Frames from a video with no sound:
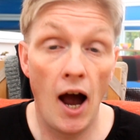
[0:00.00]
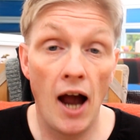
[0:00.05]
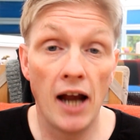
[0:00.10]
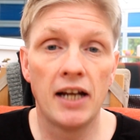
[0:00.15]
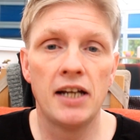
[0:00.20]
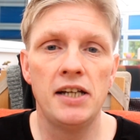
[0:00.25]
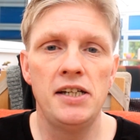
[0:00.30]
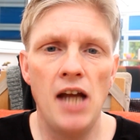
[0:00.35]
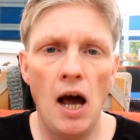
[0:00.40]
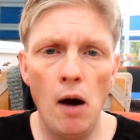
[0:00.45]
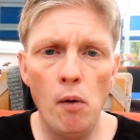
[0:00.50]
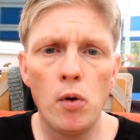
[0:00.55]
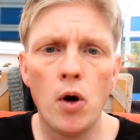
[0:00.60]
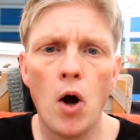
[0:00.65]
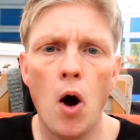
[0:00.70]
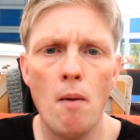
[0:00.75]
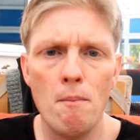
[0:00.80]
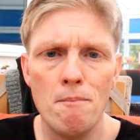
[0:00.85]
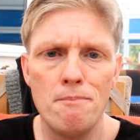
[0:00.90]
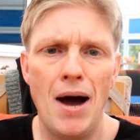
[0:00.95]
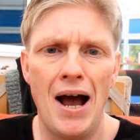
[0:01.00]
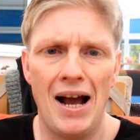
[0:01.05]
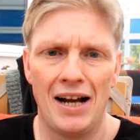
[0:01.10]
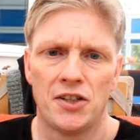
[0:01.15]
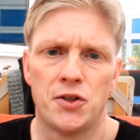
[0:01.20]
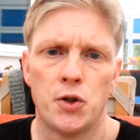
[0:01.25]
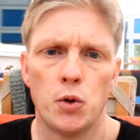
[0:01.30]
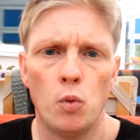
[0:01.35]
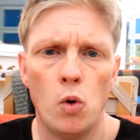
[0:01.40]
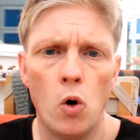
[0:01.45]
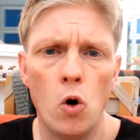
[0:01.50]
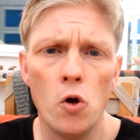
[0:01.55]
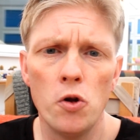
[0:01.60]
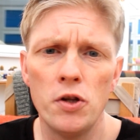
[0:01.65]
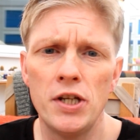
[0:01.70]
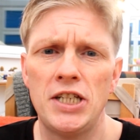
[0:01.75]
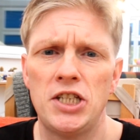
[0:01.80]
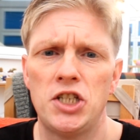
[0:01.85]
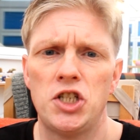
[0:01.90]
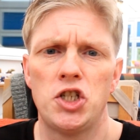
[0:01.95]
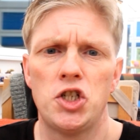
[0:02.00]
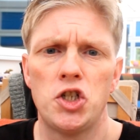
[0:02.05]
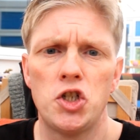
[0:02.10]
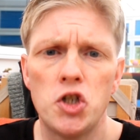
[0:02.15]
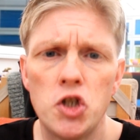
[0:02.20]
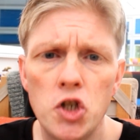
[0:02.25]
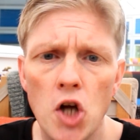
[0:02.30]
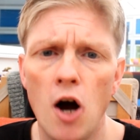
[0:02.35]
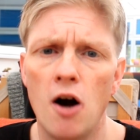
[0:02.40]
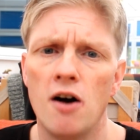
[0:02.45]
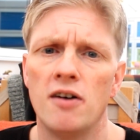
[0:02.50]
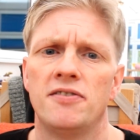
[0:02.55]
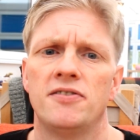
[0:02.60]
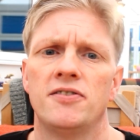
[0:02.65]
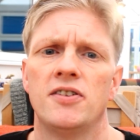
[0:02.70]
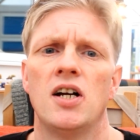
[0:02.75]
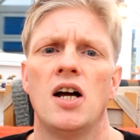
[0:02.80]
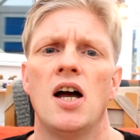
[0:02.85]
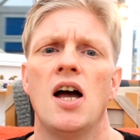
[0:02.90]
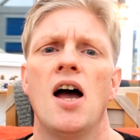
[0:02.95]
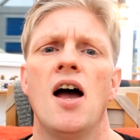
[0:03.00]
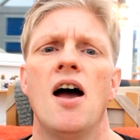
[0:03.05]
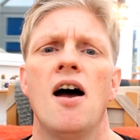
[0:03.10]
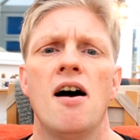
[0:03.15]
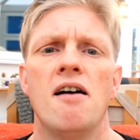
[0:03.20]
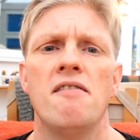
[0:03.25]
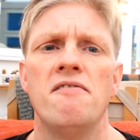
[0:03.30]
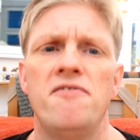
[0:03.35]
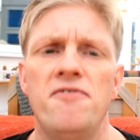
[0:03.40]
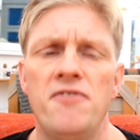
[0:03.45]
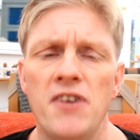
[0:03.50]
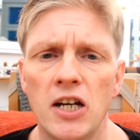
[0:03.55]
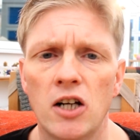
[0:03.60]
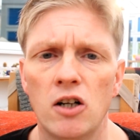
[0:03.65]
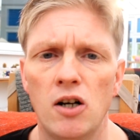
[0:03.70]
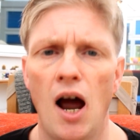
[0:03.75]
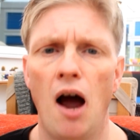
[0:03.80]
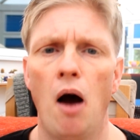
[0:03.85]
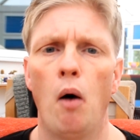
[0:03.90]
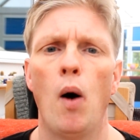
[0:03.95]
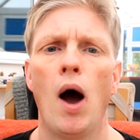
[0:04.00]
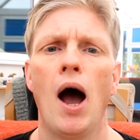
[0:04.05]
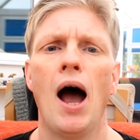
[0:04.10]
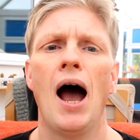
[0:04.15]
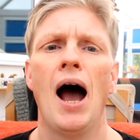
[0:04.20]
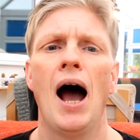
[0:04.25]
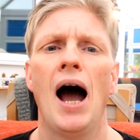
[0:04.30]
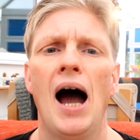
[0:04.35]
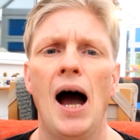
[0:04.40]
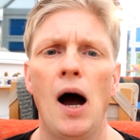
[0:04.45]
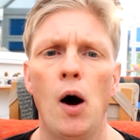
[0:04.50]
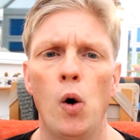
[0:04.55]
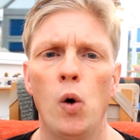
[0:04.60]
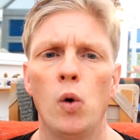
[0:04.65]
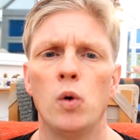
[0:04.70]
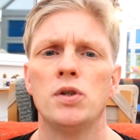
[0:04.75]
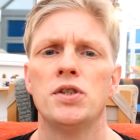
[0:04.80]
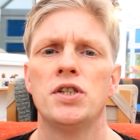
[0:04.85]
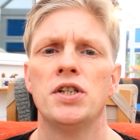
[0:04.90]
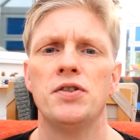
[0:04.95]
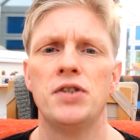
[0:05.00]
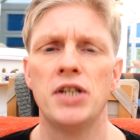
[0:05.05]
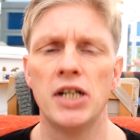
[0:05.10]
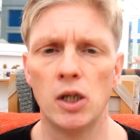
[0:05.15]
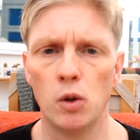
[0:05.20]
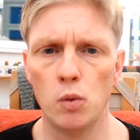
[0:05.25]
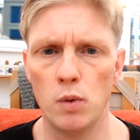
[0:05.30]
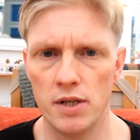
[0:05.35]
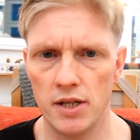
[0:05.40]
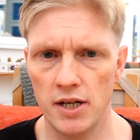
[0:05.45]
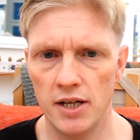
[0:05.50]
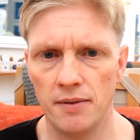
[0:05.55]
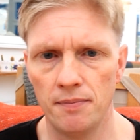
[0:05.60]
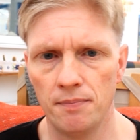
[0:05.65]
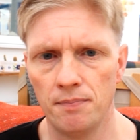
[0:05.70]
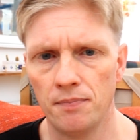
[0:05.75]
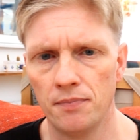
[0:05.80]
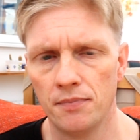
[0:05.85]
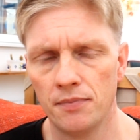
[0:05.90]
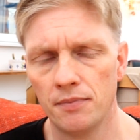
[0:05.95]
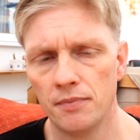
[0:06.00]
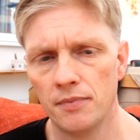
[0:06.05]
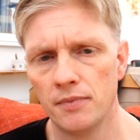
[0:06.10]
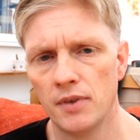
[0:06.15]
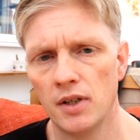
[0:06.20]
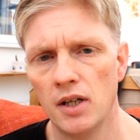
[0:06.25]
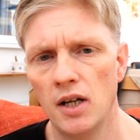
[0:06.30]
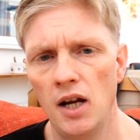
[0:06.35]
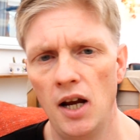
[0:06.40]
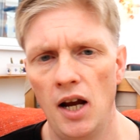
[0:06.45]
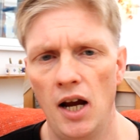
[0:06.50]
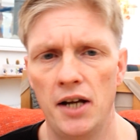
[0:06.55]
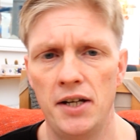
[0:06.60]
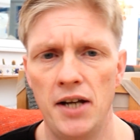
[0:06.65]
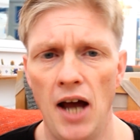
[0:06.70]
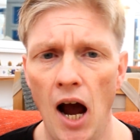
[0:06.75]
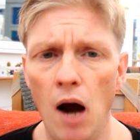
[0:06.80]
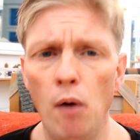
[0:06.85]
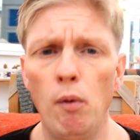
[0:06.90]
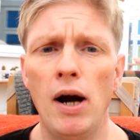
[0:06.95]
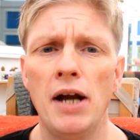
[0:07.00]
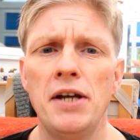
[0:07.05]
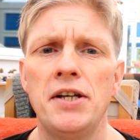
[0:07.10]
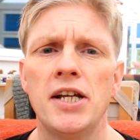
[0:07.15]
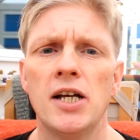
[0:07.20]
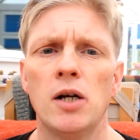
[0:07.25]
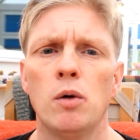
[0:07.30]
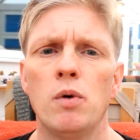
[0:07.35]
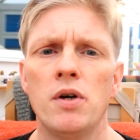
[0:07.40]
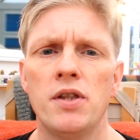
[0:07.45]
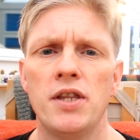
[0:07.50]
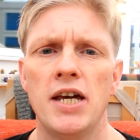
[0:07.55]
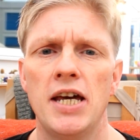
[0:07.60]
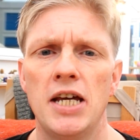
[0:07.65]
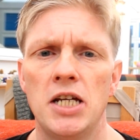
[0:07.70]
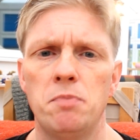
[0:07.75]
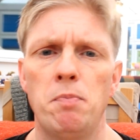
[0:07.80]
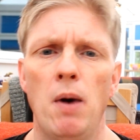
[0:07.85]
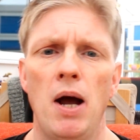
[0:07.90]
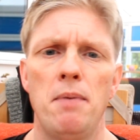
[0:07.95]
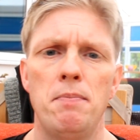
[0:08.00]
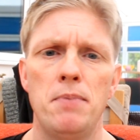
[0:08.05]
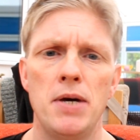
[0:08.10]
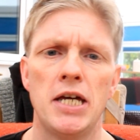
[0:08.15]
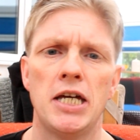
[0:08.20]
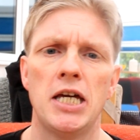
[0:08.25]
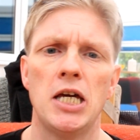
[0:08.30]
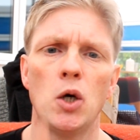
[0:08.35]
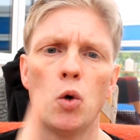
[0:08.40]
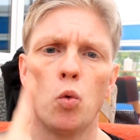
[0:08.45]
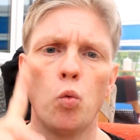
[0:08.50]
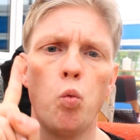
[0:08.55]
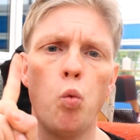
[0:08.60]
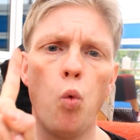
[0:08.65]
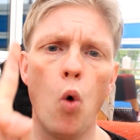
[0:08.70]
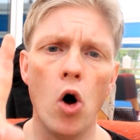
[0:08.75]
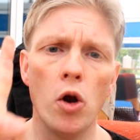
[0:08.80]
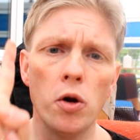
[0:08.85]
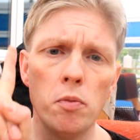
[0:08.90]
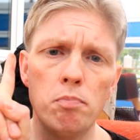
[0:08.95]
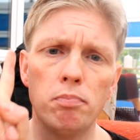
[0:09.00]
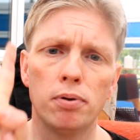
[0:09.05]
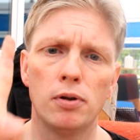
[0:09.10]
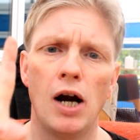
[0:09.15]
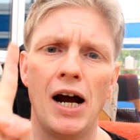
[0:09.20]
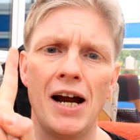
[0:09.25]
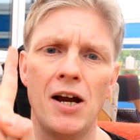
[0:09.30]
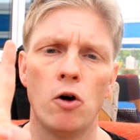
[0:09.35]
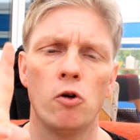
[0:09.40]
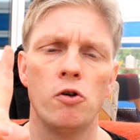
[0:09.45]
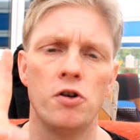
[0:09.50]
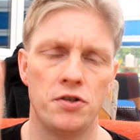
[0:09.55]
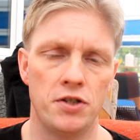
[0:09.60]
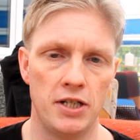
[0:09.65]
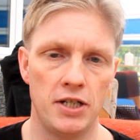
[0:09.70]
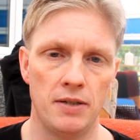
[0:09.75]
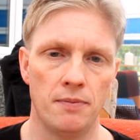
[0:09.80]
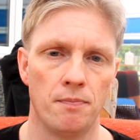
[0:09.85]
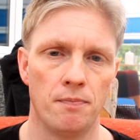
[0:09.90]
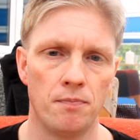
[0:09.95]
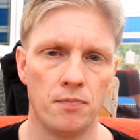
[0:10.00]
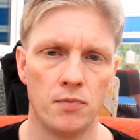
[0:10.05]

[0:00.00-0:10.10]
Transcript: I can now come back to all this stuff and figure out how to deal with it. And how I deal with it is by picking one priority,